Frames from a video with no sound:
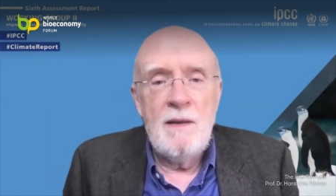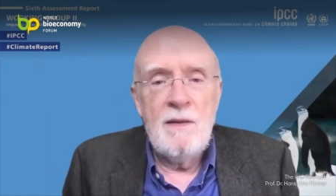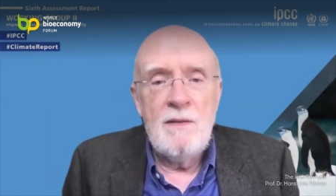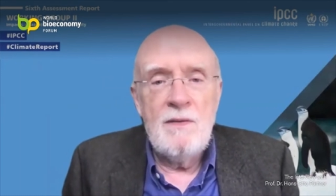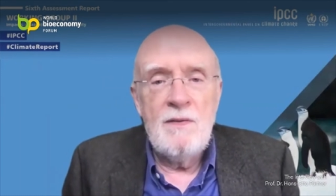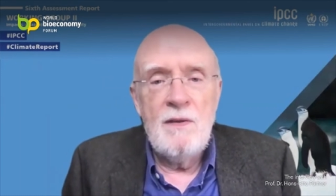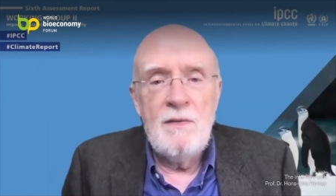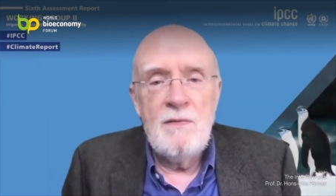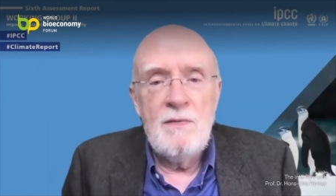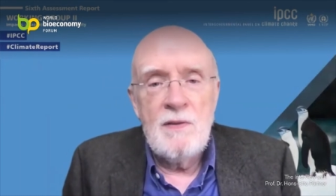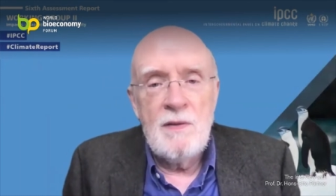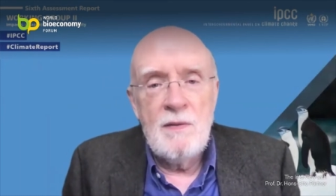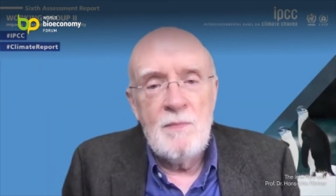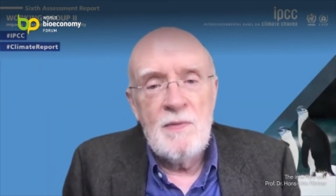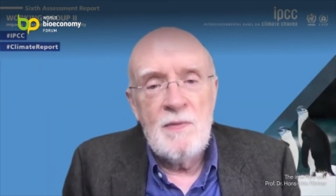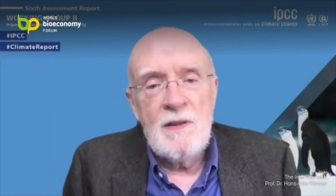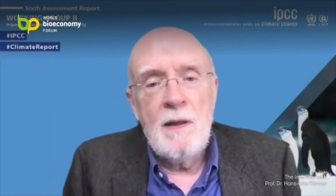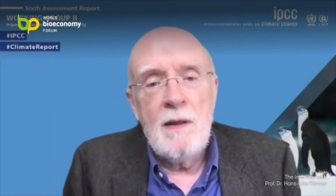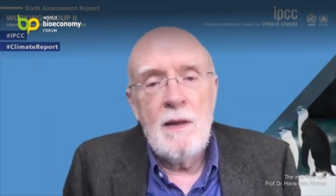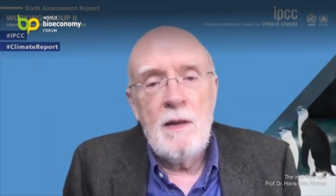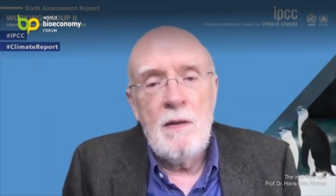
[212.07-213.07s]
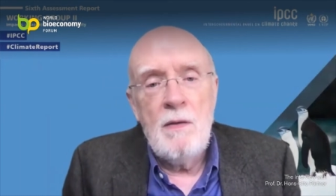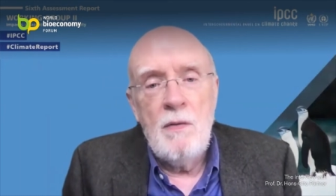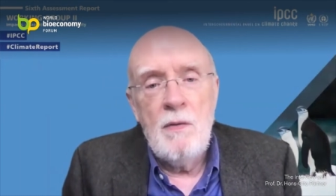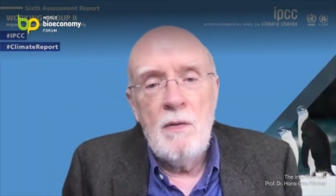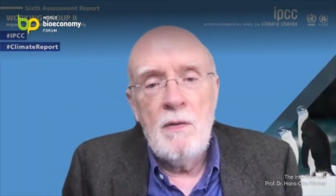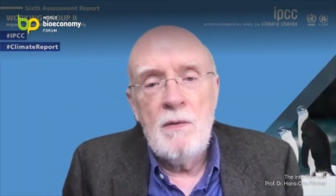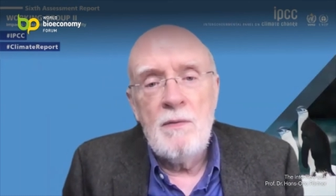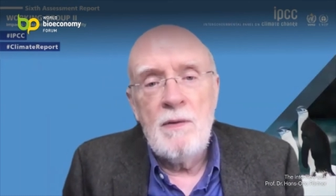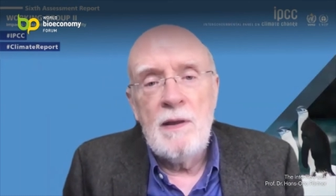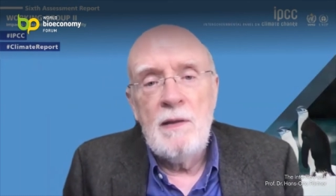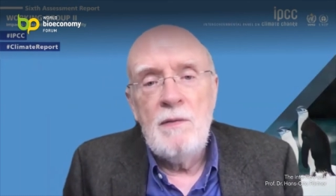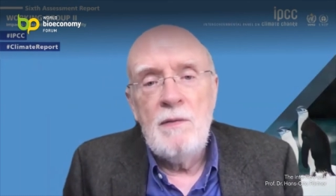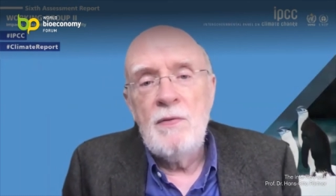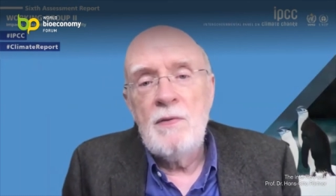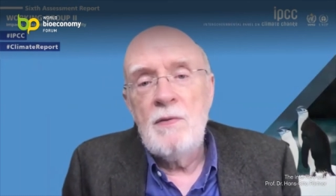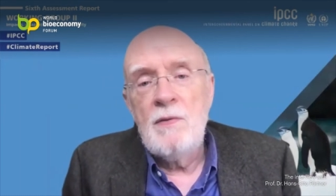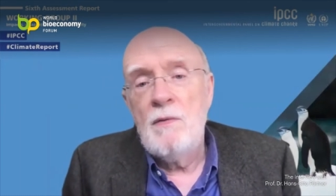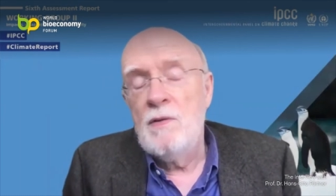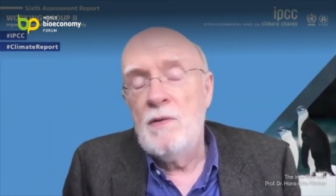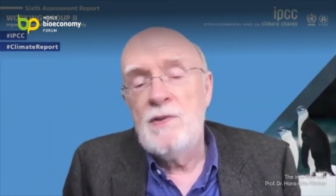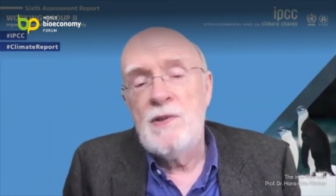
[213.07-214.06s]
in systems like coral
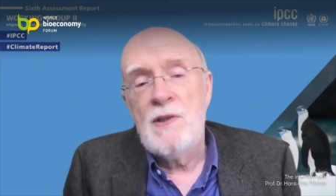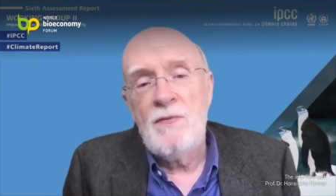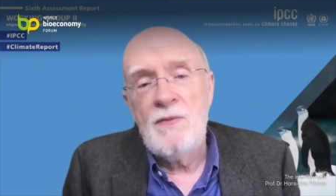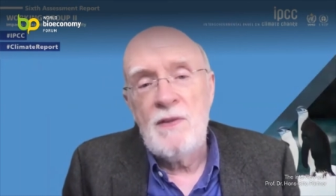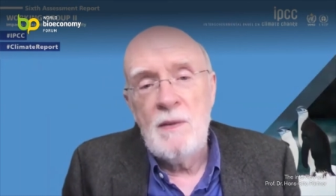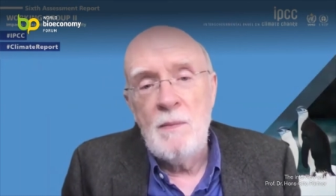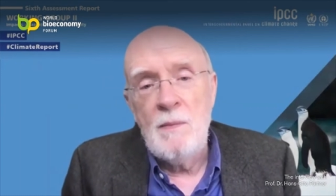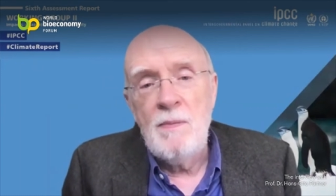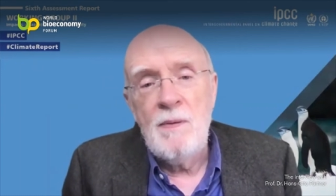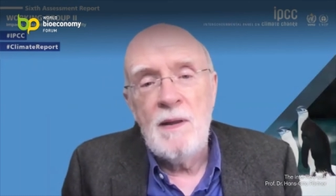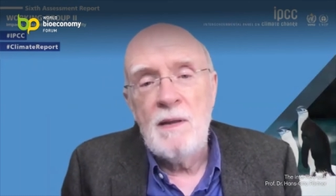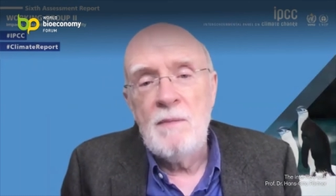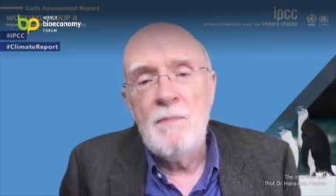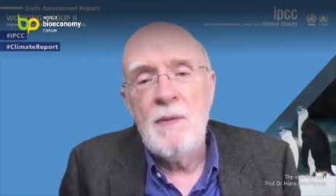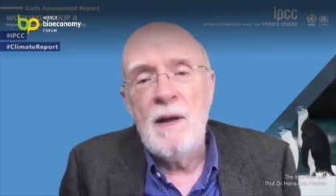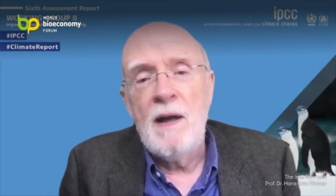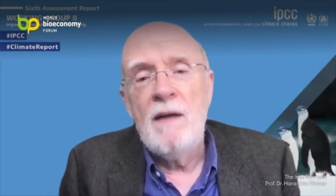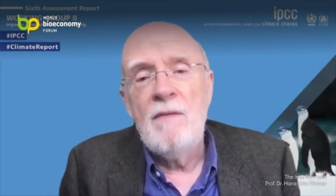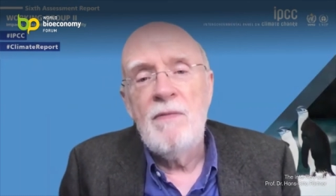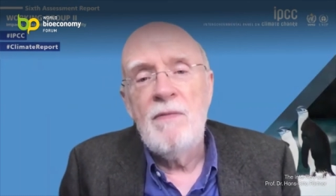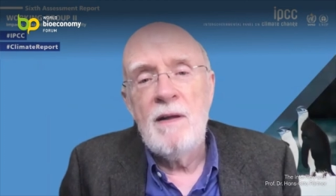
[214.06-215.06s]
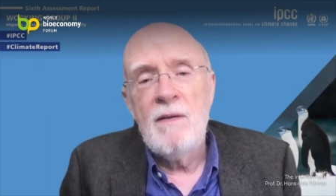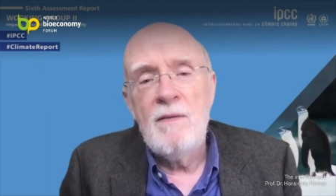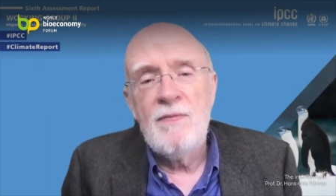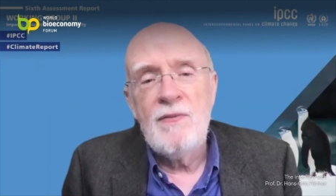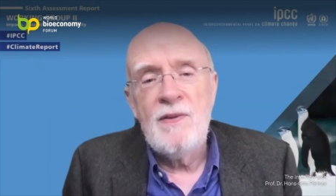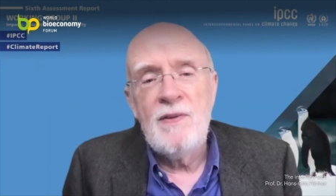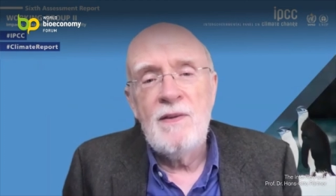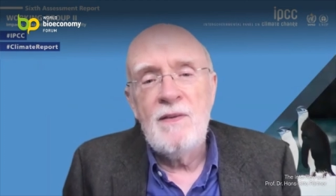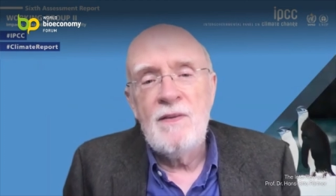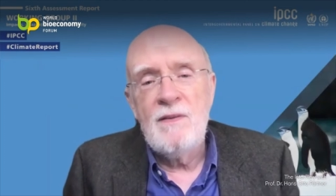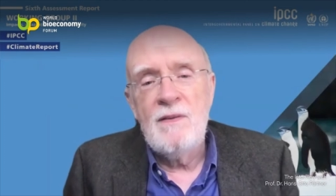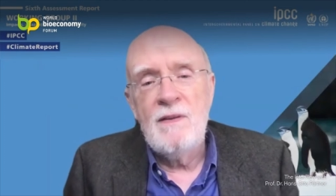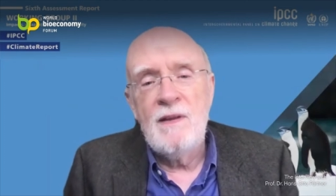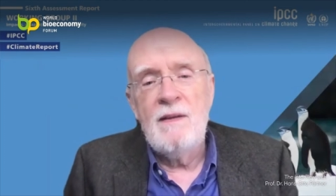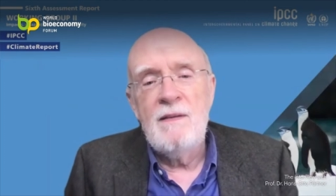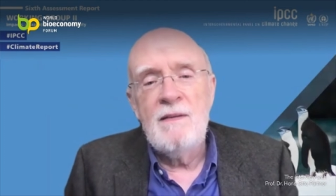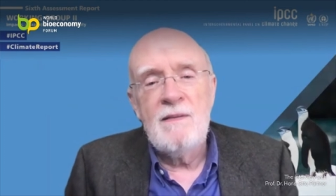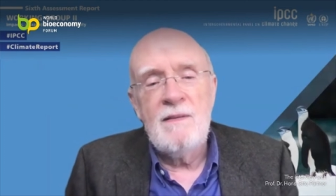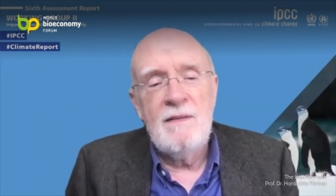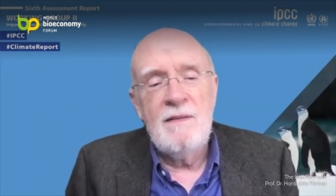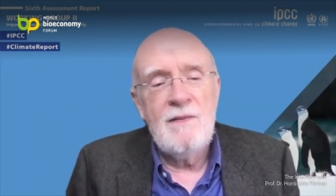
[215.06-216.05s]
reefs or just simply in bivalves and
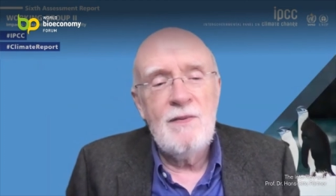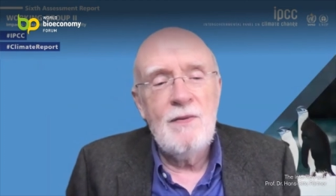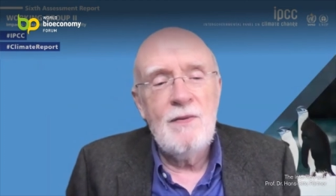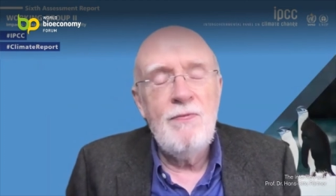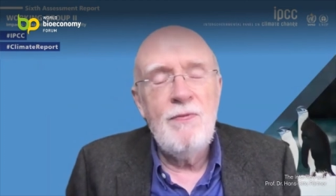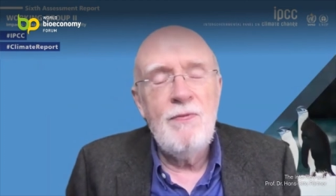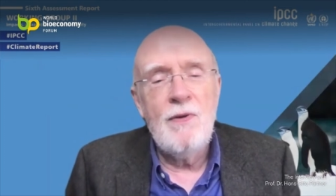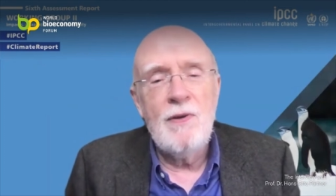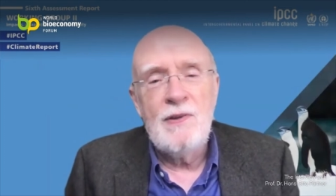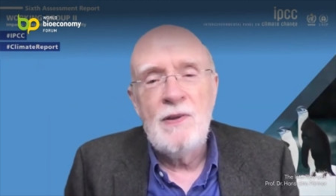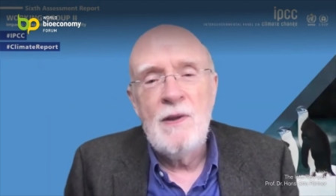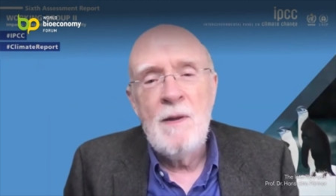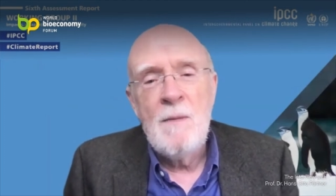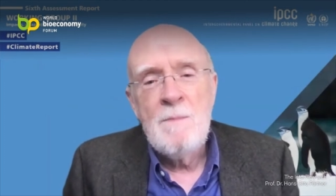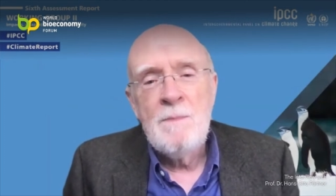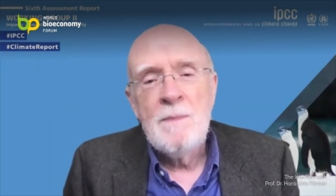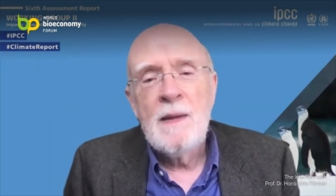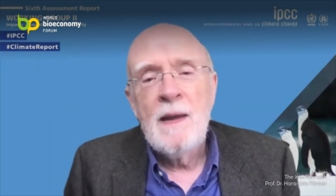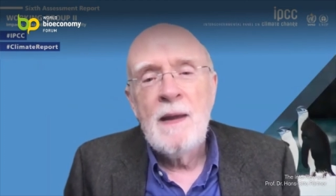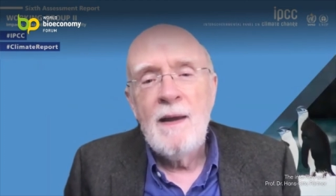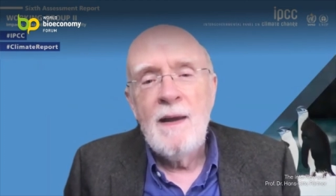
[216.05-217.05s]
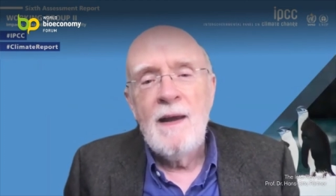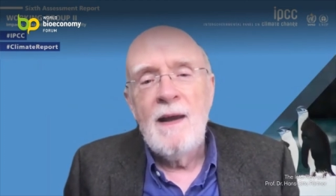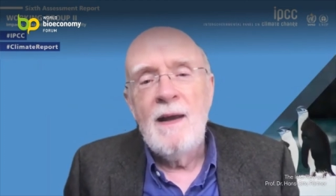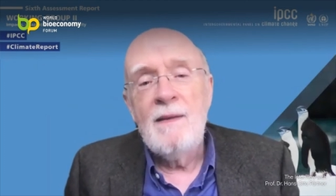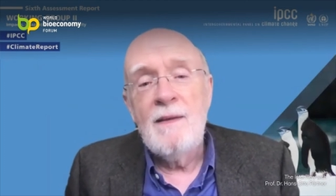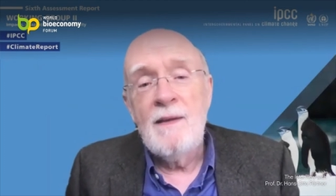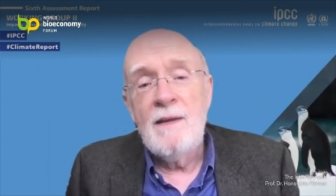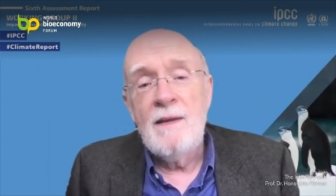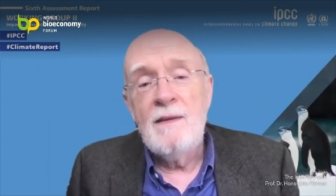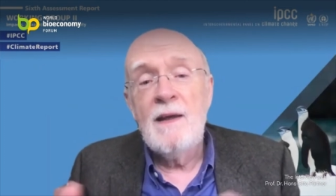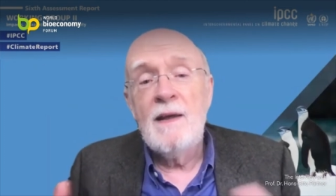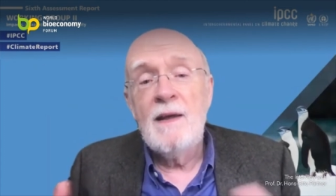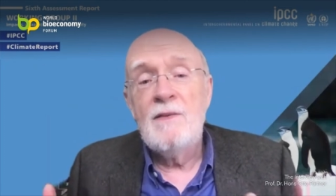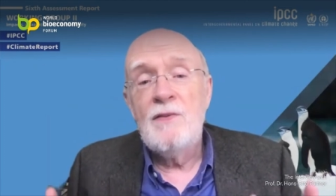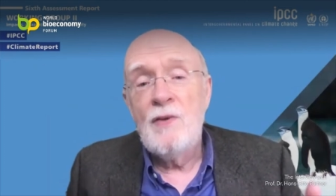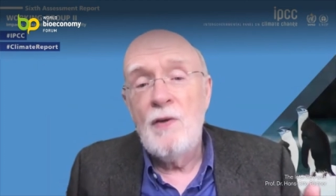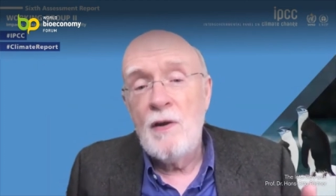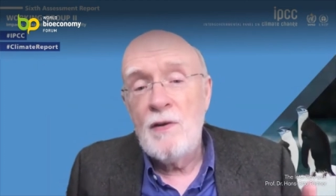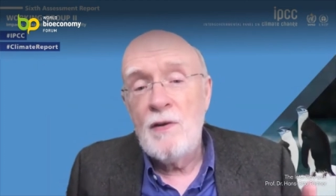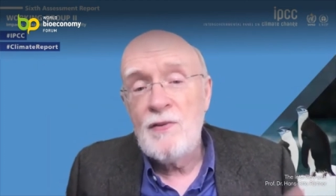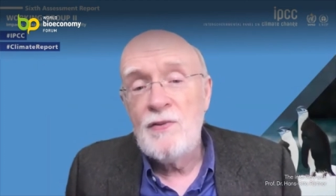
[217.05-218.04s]
snails and so forth. And then there is
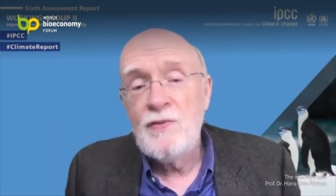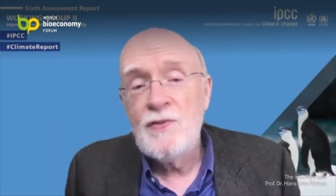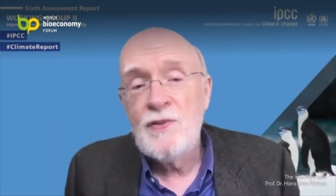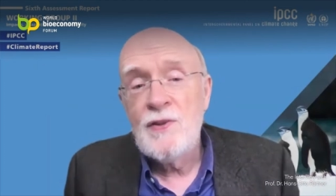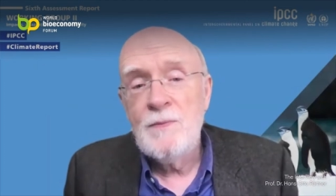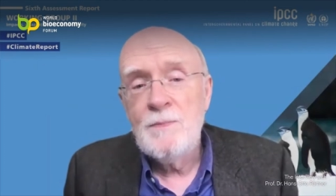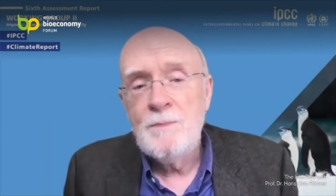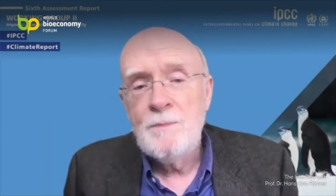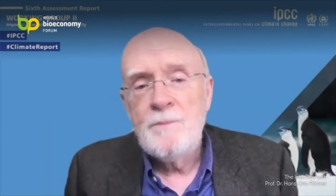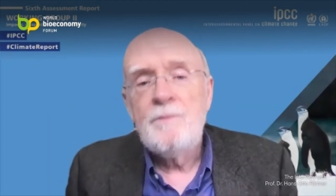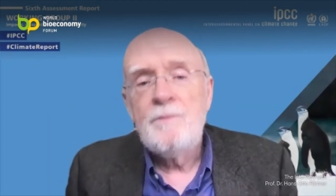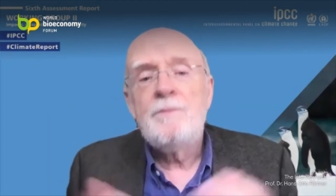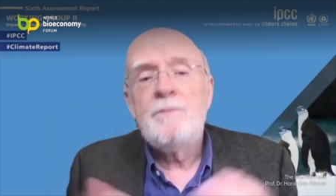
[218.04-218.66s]
oxygen.